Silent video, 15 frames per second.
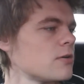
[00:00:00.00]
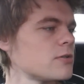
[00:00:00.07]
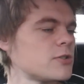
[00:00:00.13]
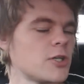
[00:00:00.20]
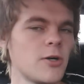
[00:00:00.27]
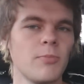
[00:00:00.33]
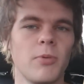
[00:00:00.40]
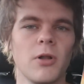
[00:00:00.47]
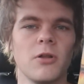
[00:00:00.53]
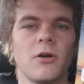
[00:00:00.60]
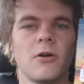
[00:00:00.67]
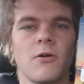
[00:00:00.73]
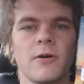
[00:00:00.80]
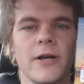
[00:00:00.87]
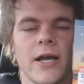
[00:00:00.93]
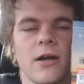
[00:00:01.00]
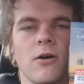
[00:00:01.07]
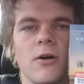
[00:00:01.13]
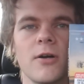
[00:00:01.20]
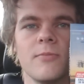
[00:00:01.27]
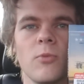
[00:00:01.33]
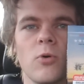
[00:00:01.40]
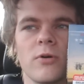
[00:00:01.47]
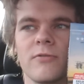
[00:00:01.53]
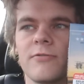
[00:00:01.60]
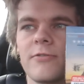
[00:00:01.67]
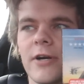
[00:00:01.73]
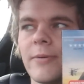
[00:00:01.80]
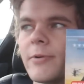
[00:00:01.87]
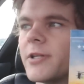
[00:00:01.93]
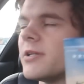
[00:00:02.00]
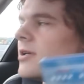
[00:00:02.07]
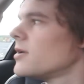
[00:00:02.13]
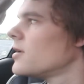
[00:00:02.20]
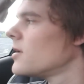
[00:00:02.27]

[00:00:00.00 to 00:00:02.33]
Gerard Butler, Aaron Eckhart and Morgan Freeman.